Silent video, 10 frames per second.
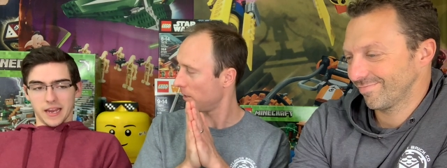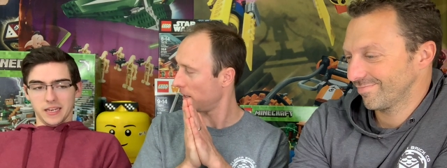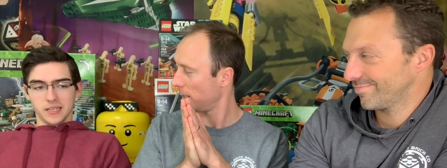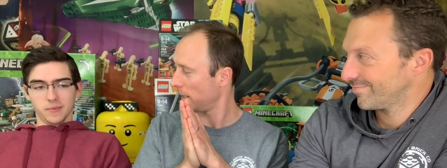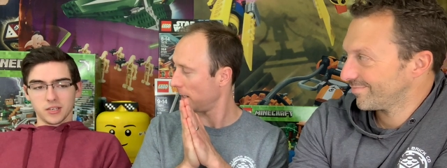
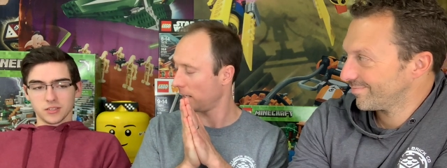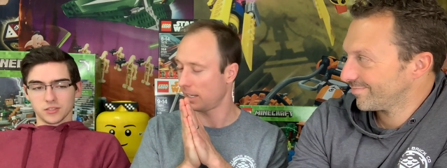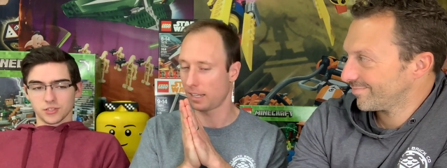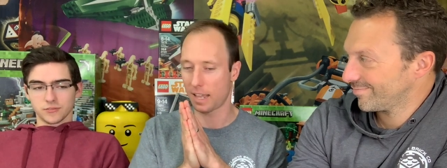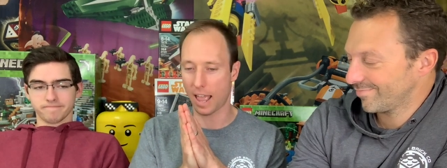Speaker 1: eighty
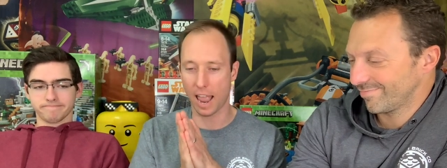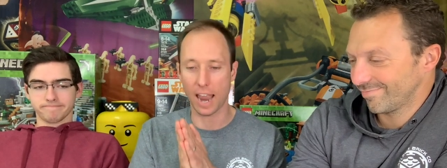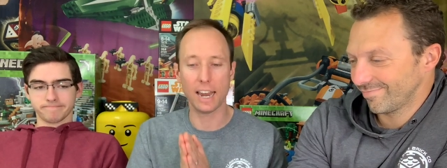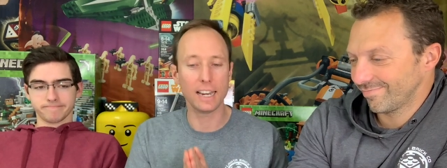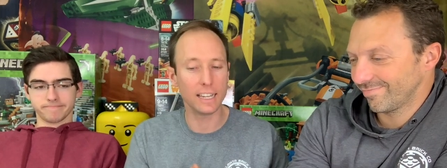bucks.
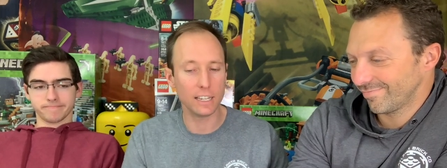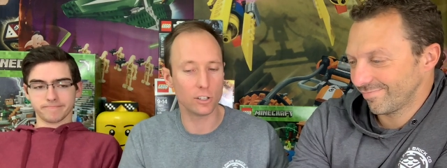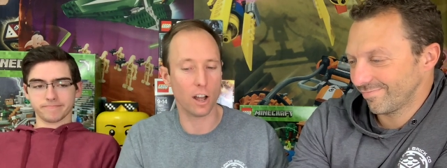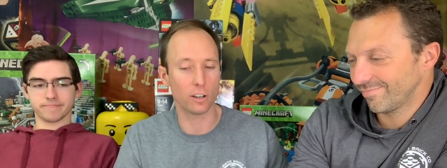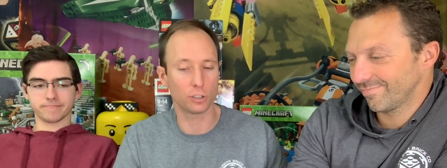eighty
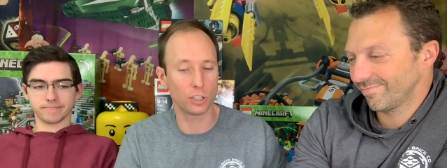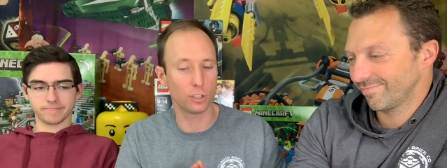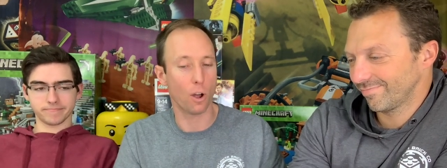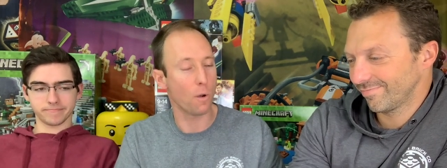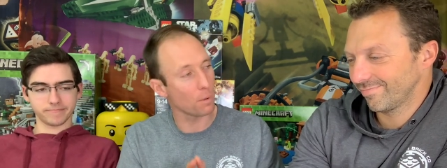dollars. She's
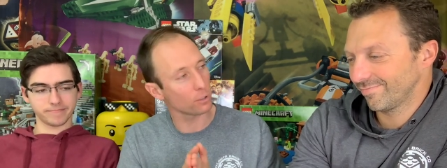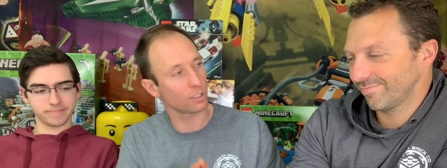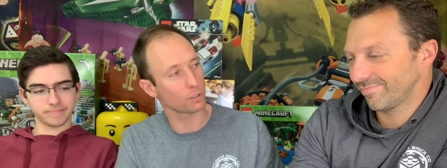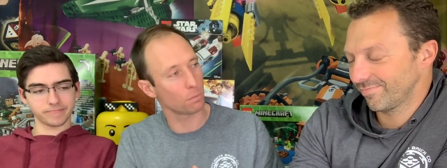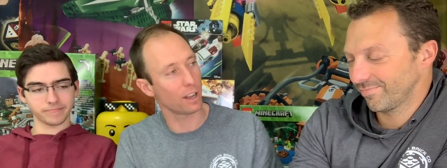almost
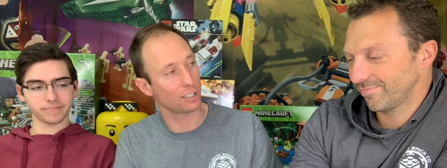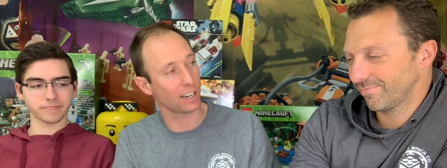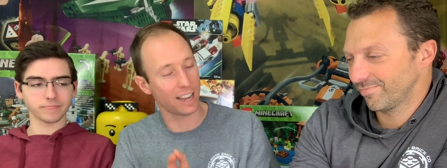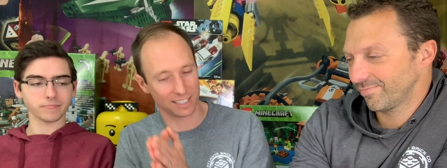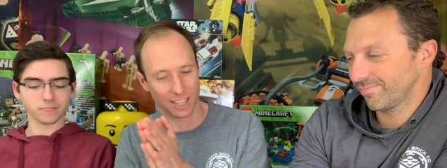as much
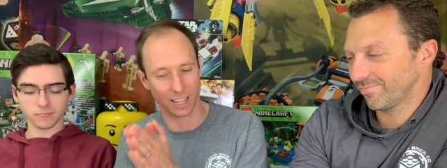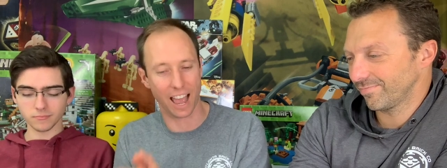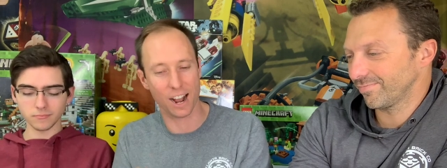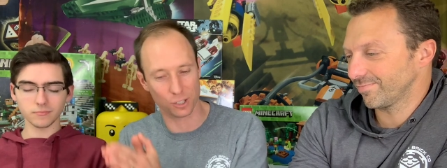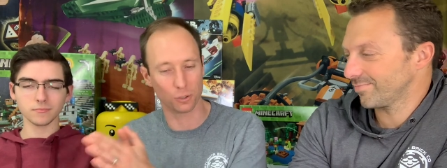as the
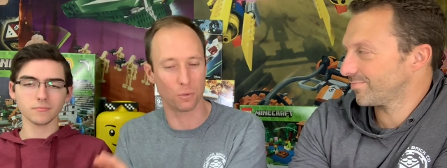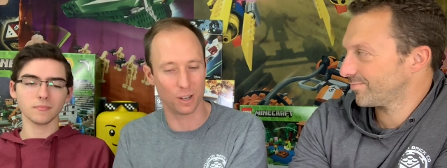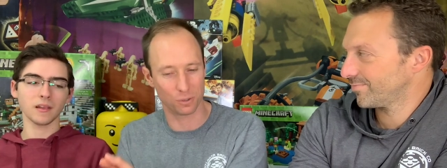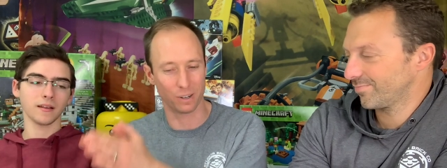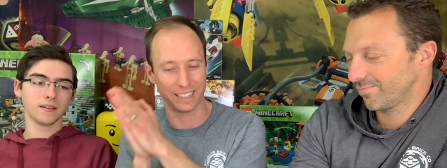castle
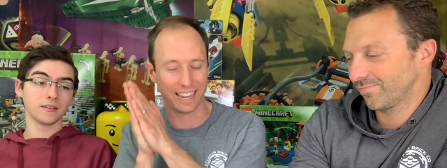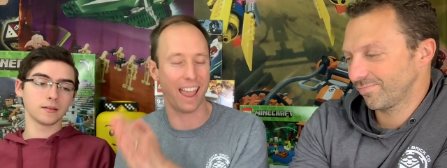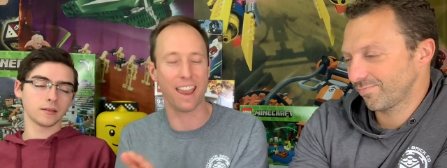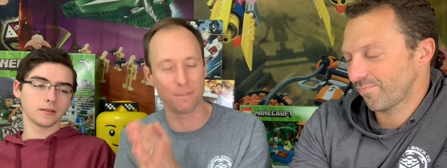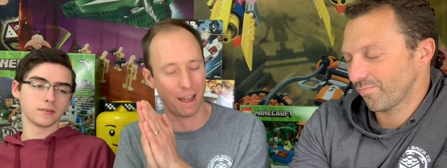was when it
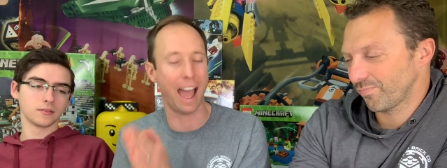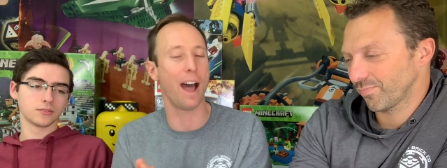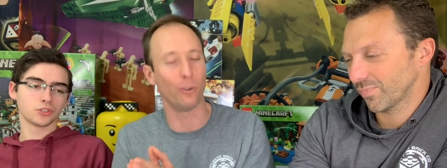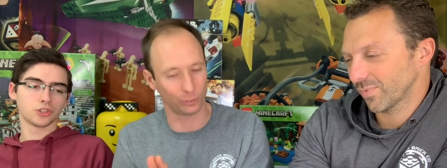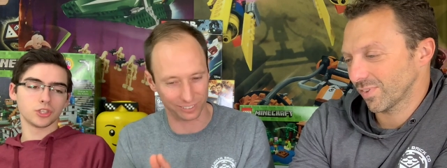came
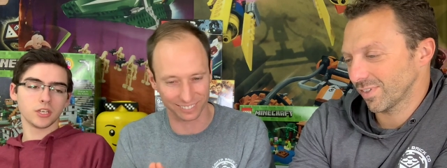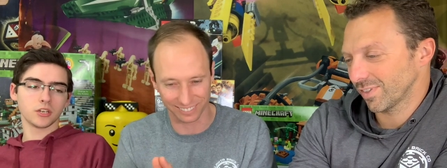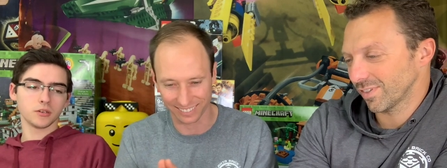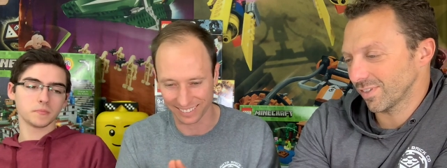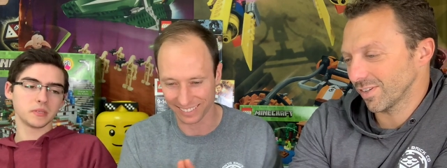out. She
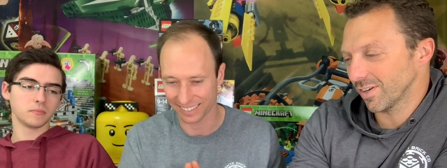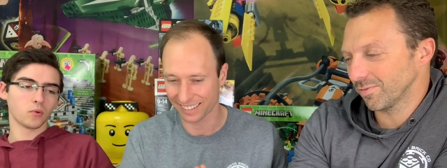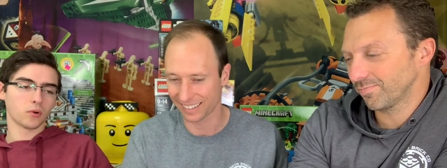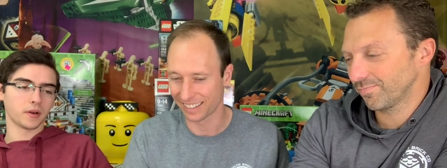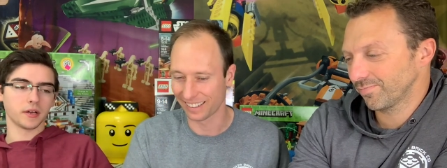could be
Speaker 2: yeah.
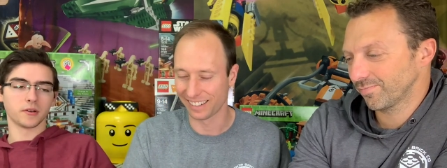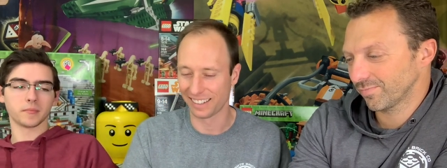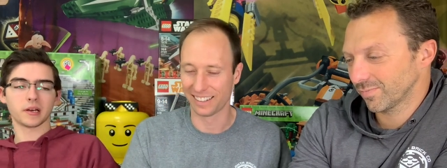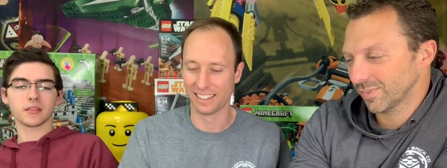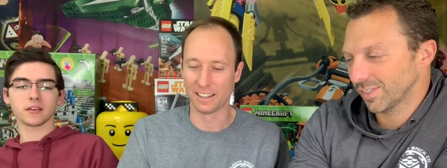more now,
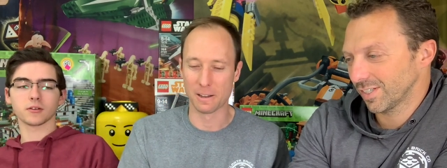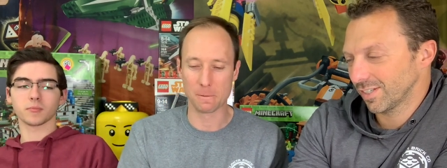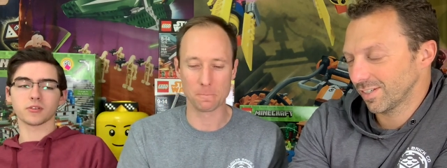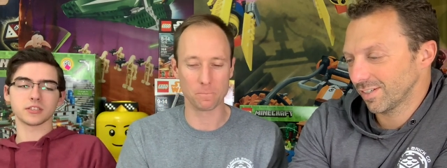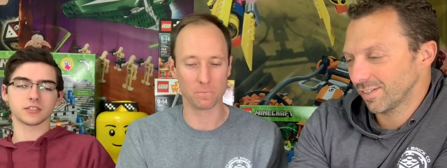but I think her
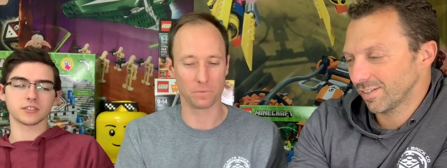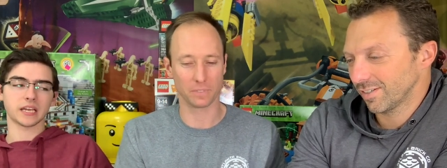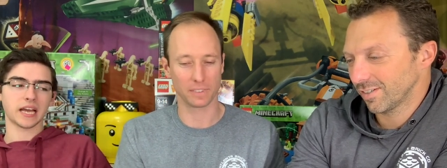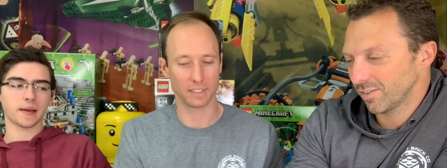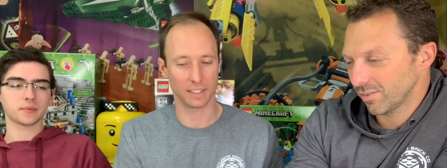price is
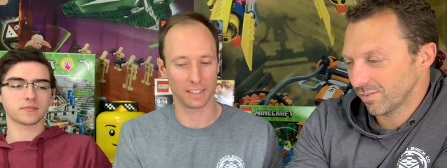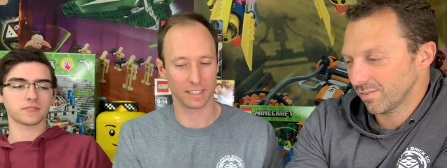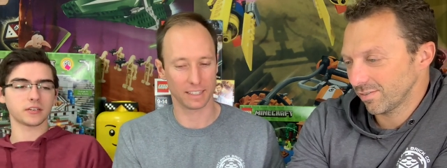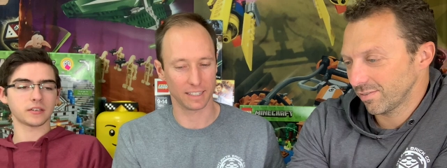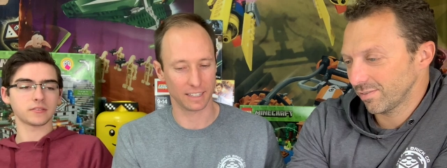capped
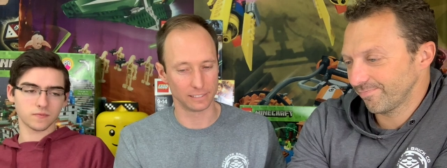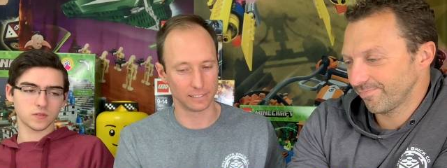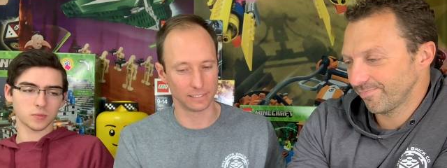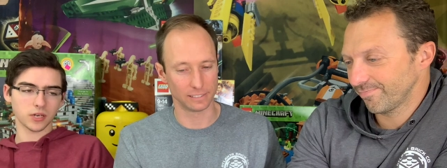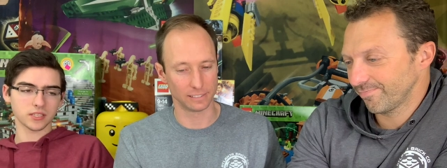for now.
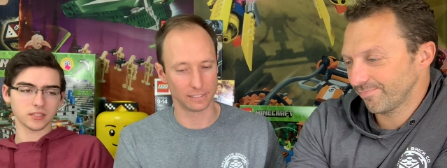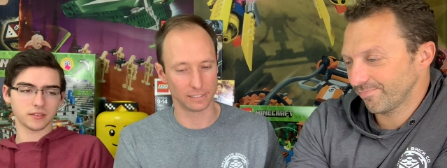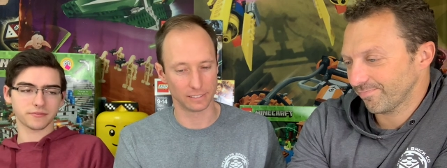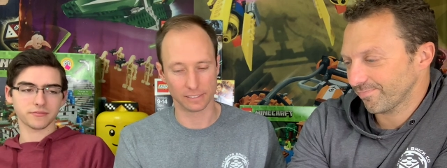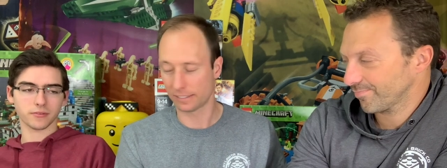
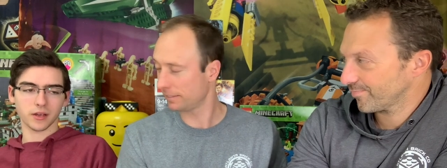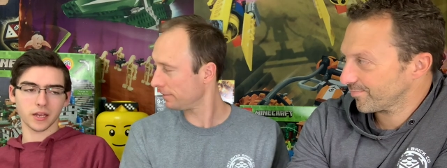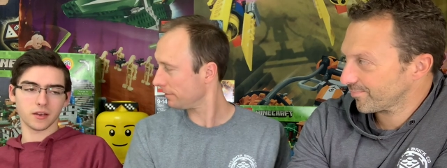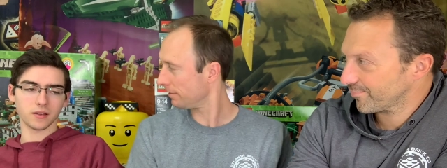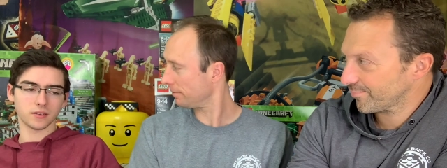Surprisingly,
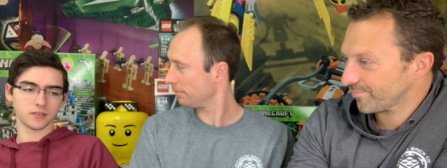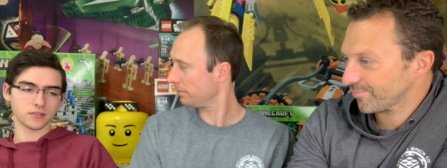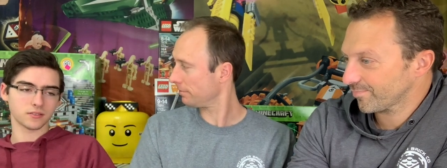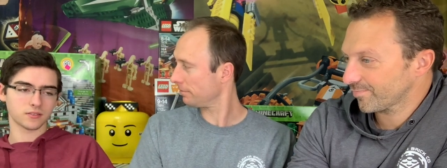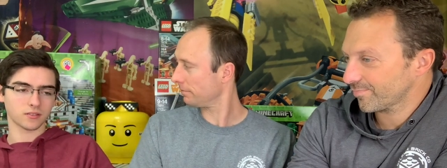Fred
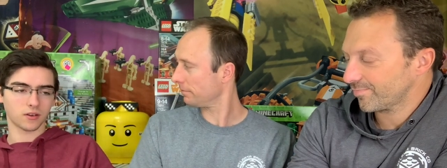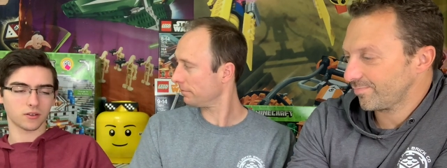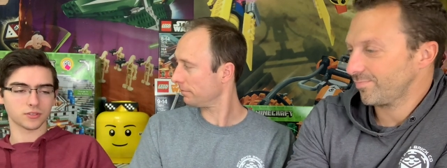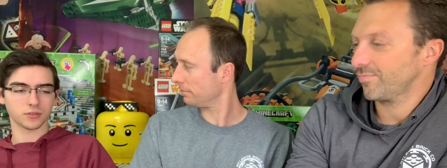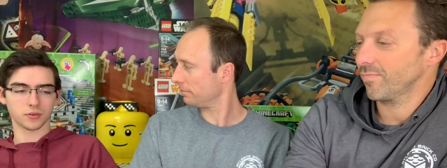is
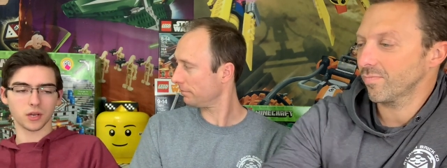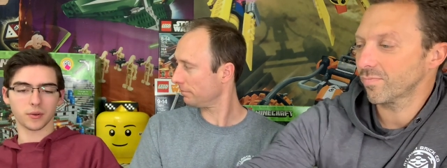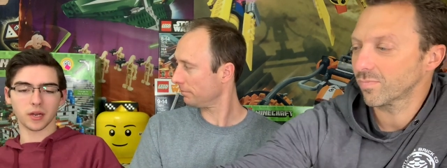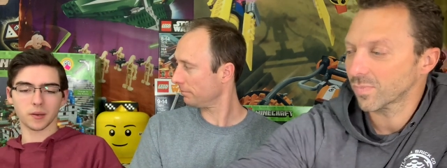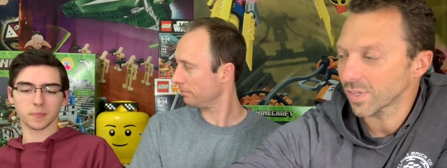also
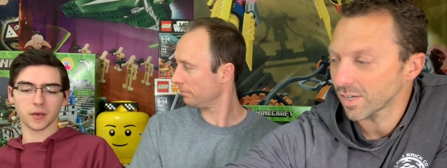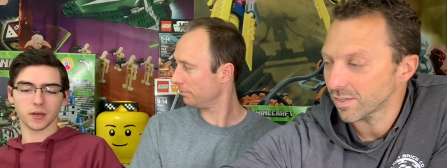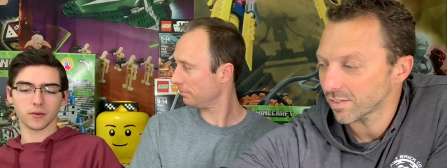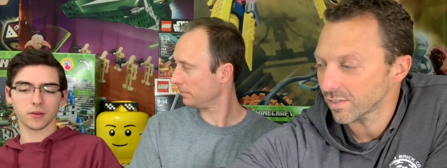going up now.